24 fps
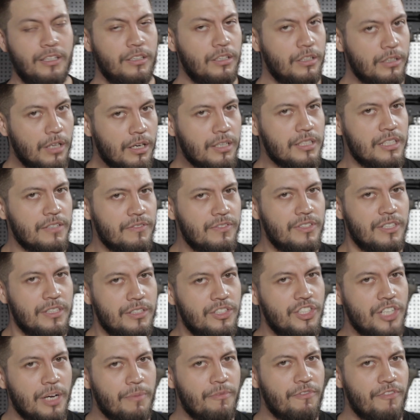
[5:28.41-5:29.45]
Now, the Glock
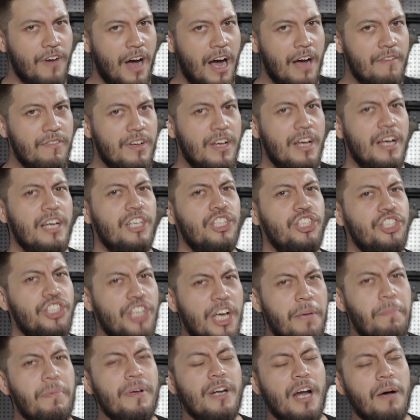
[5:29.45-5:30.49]
17 Gen 5 is
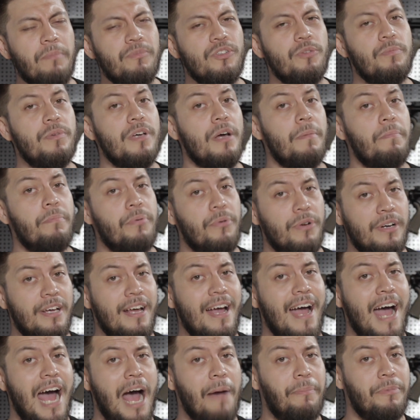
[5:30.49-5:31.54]
shaping up to be a
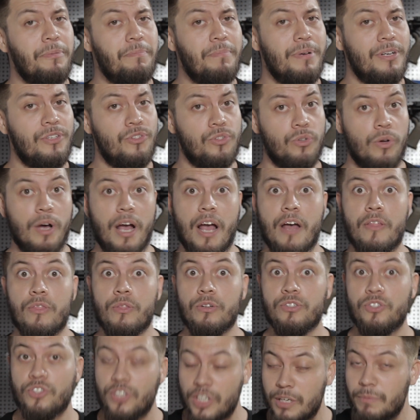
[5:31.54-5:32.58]
pretty apt pistol,
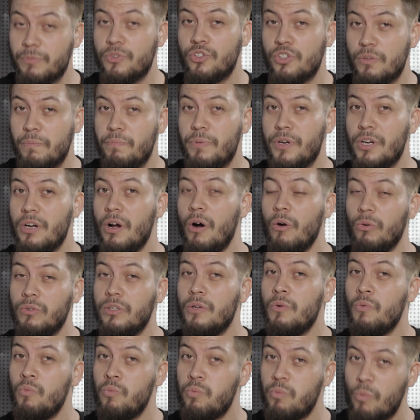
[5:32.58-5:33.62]
and there seems to be
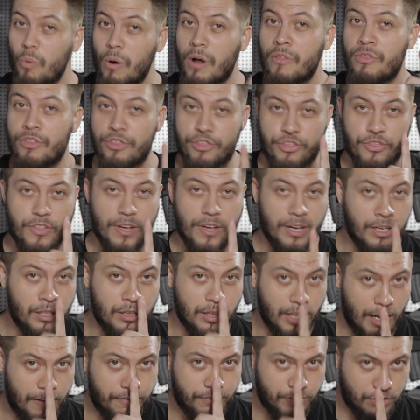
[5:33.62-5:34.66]
only one thing
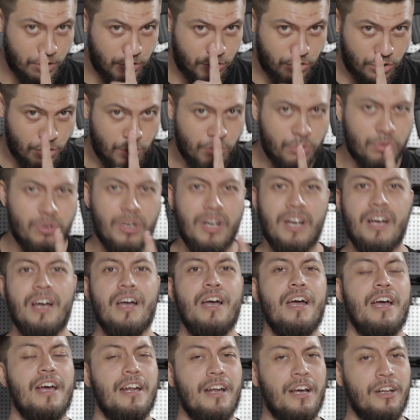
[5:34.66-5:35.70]
left to do.
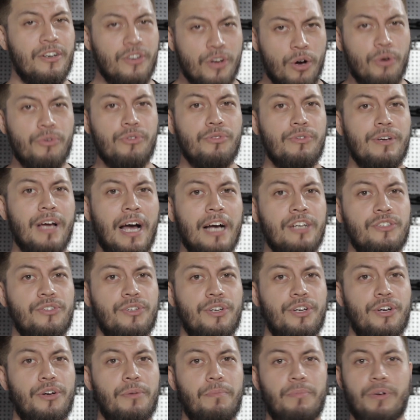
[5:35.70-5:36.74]
And I know you guys are
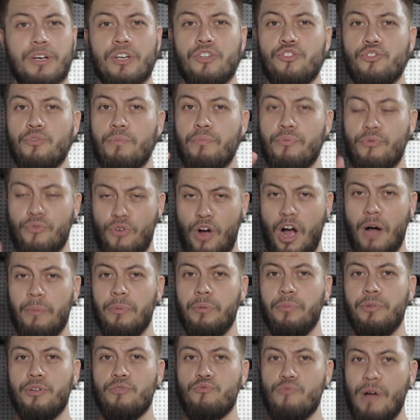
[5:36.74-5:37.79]
here because you
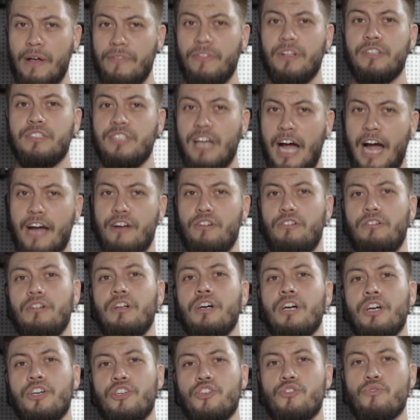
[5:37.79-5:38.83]
probably read the title.
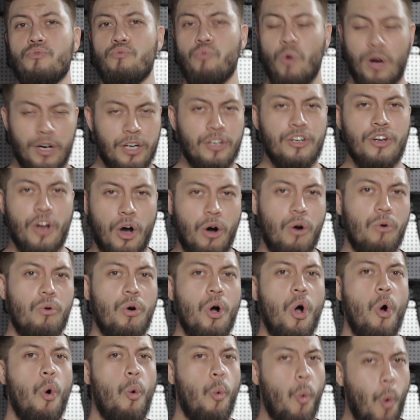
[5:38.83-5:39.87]
You want to know
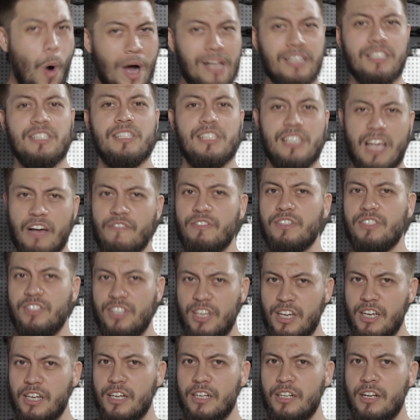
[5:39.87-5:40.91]
what
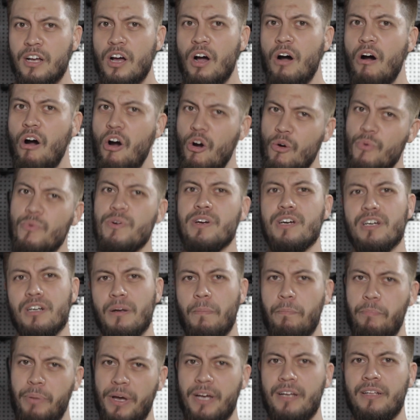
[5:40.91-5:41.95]
17 are we going to
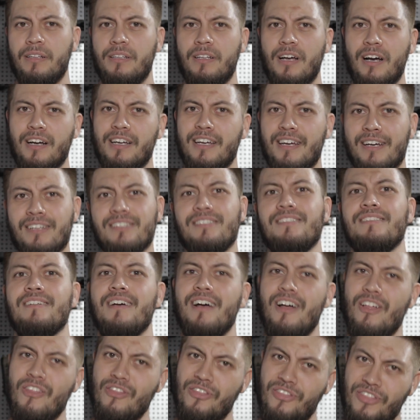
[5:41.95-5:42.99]
pit against
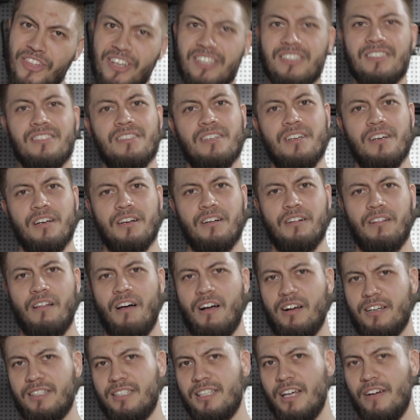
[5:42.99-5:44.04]
this
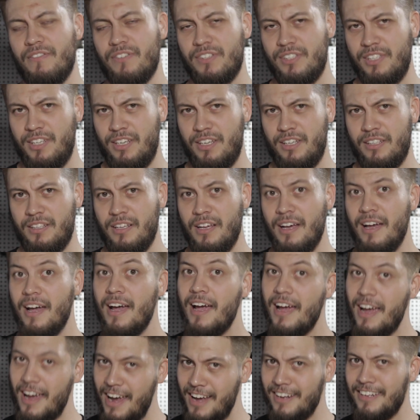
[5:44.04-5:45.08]
Glock 17.
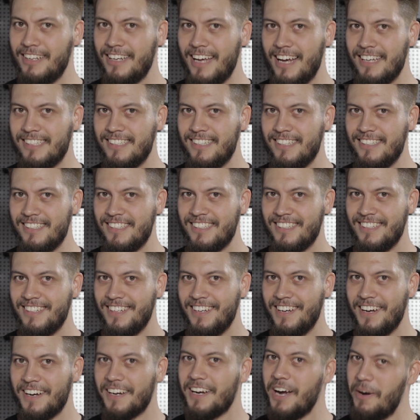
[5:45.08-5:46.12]
Any guesses?
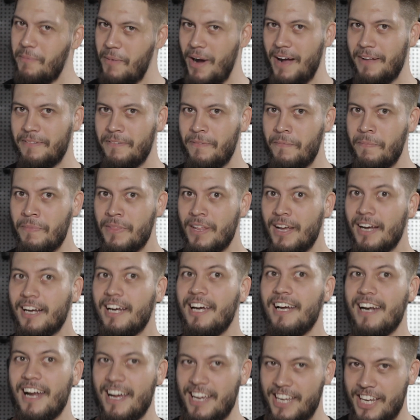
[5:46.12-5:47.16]
Come on.
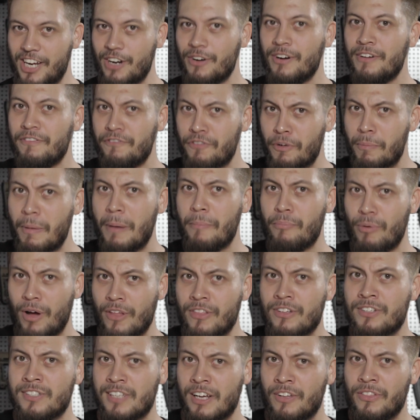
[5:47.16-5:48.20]
Can I hear it from my
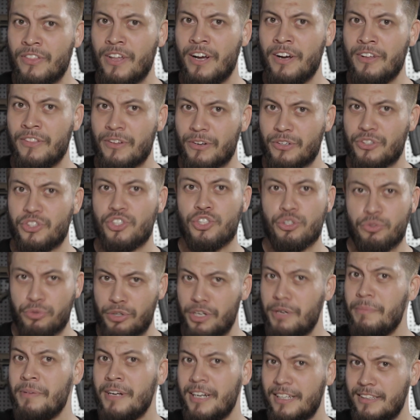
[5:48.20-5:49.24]
brothers out there that are
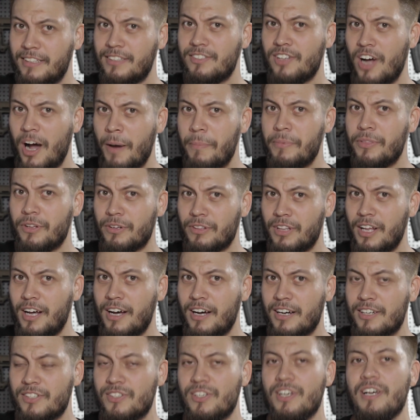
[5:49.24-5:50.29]
screaming at the top of their
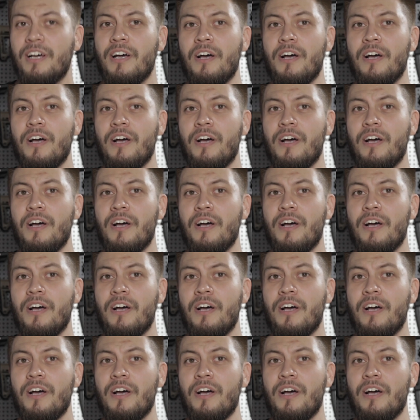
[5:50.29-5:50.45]
lungs?